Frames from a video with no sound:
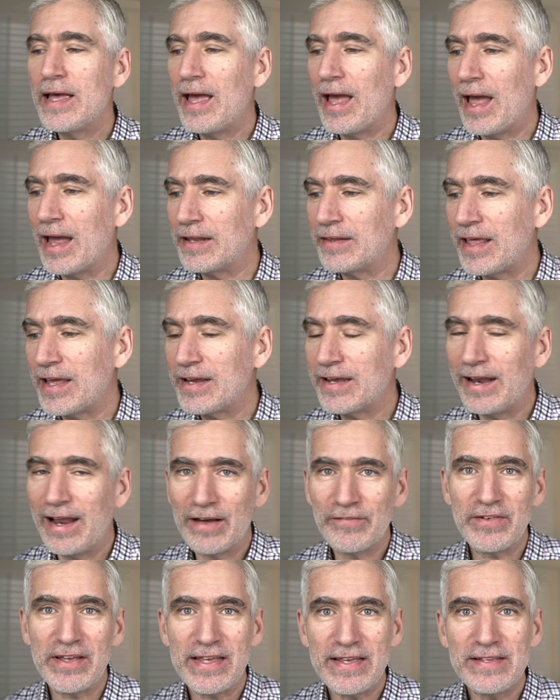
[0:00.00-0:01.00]
and they could
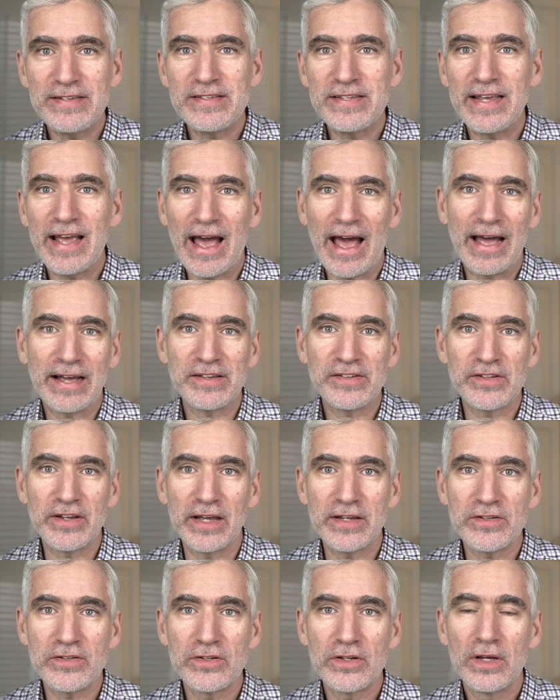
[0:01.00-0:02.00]
have easy
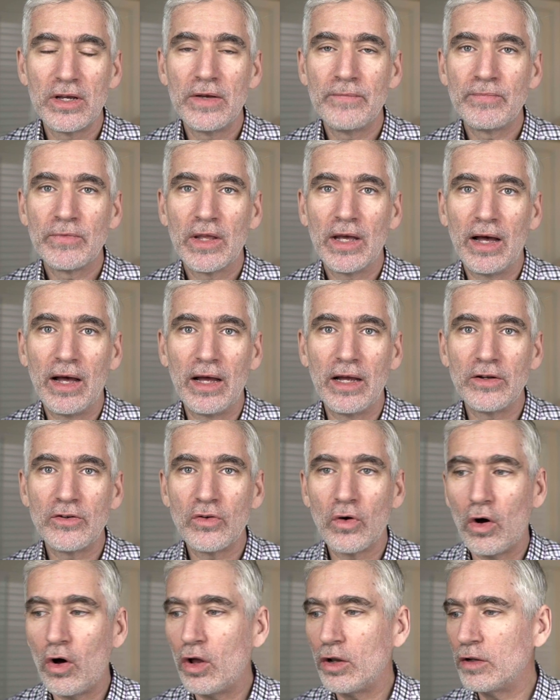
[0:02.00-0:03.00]
access uh,
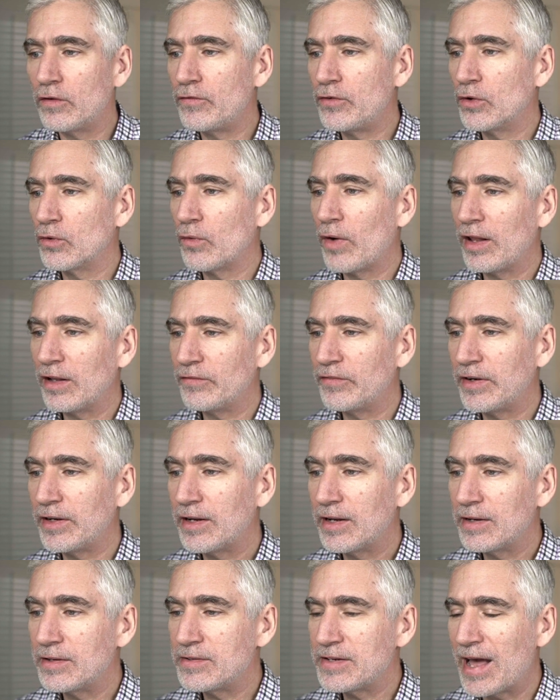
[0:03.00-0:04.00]
to all of your relevant
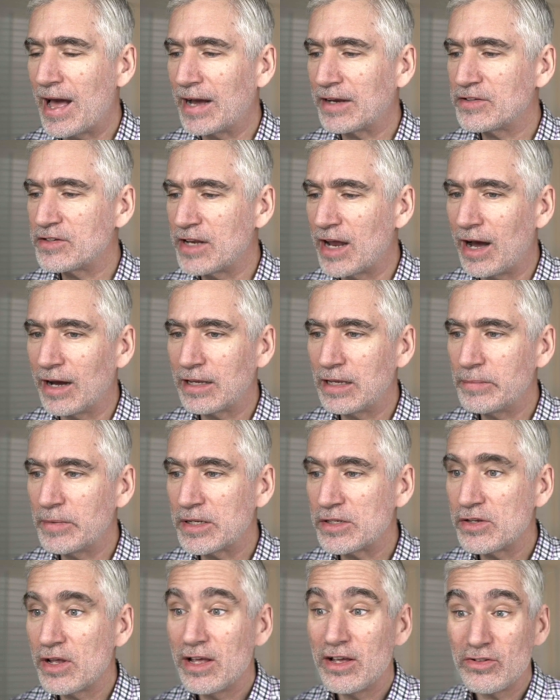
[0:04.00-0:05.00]
tax
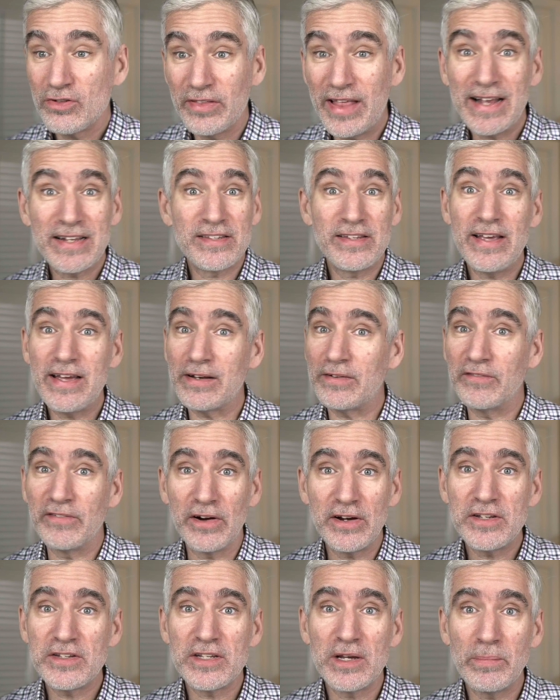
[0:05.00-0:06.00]
documents. So that's it.
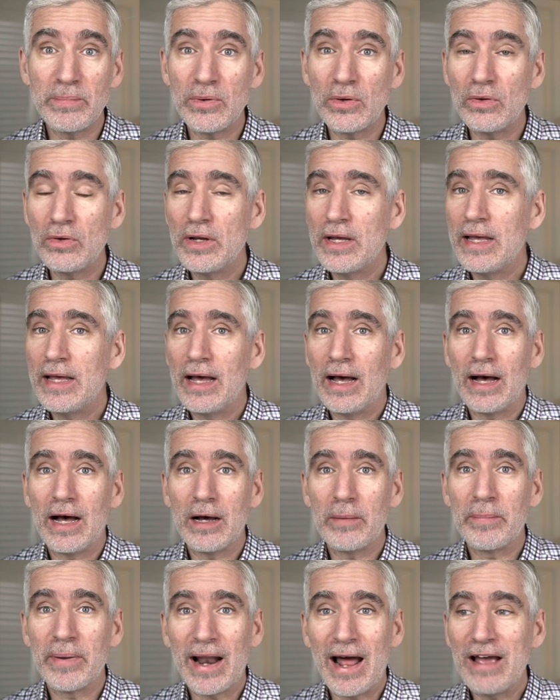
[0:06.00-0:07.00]
Very simple,
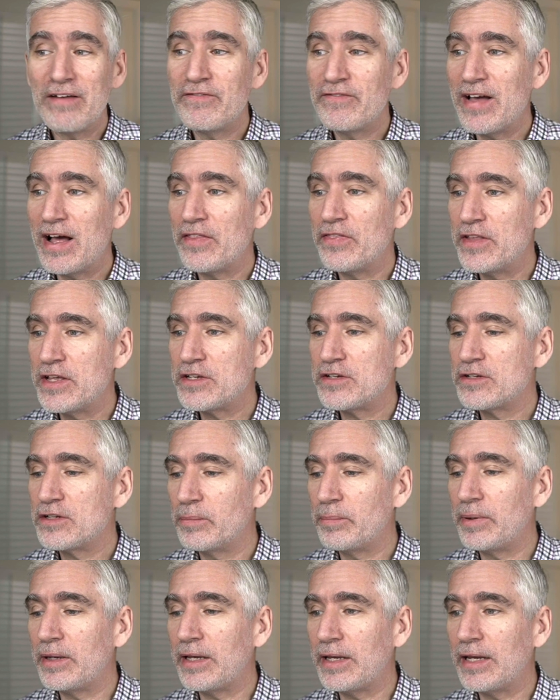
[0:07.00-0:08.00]
uh, but I found this to
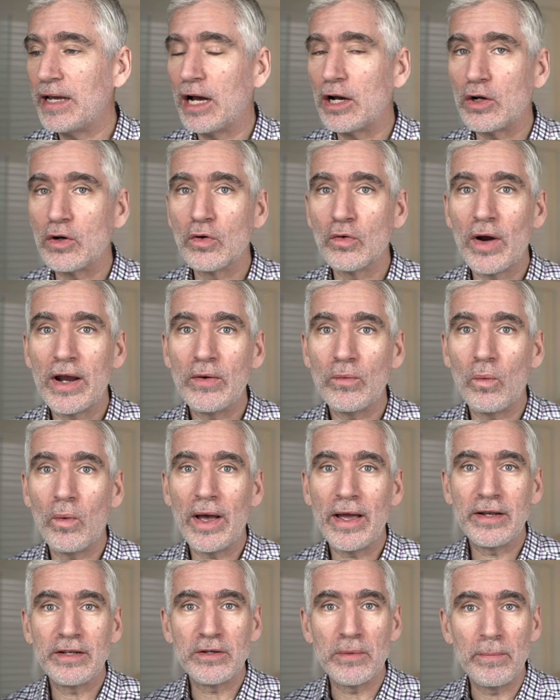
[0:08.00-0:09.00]
be a great
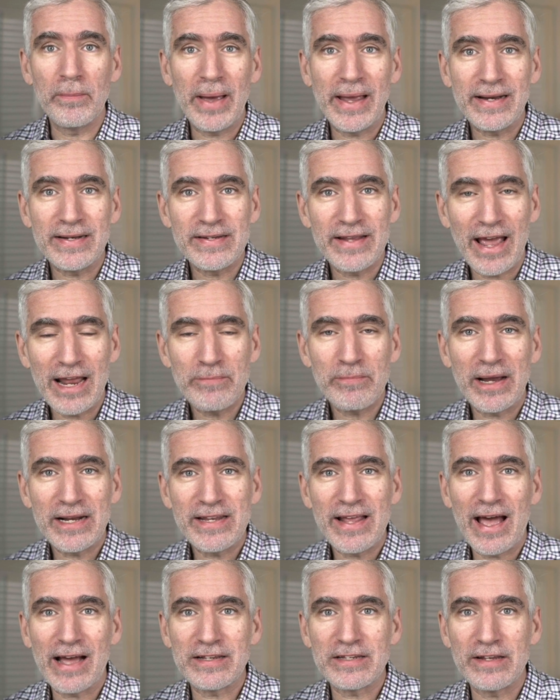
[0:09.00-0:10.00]
way to maintain my
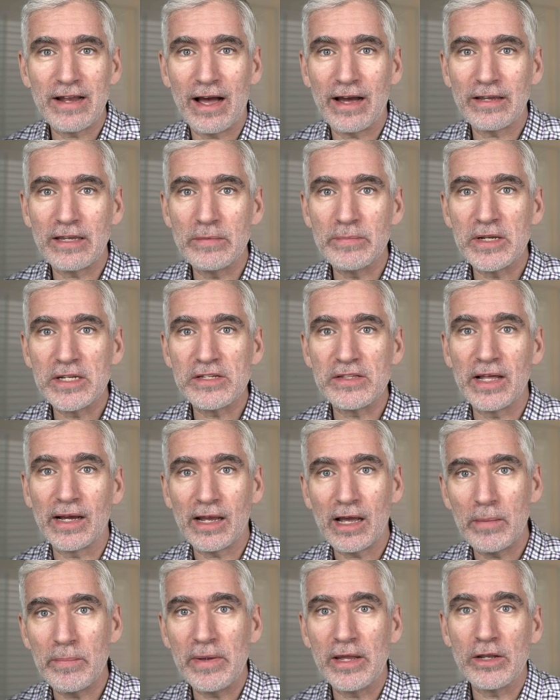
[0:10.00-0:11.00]
tax documents that
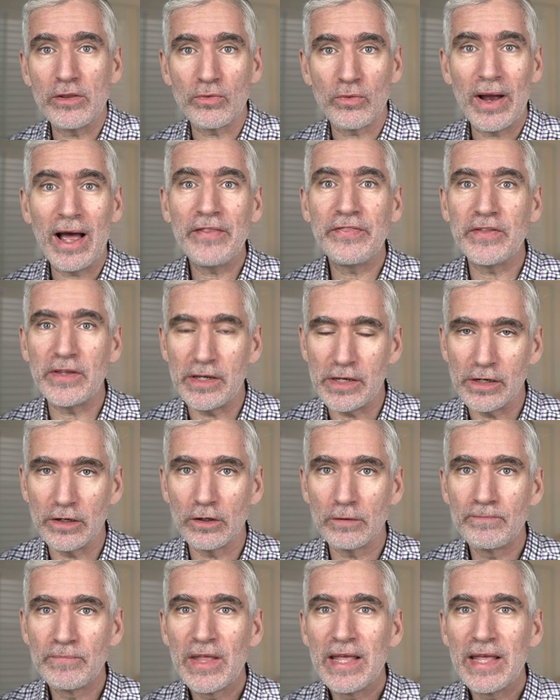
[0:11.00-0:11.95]
come in throughout the year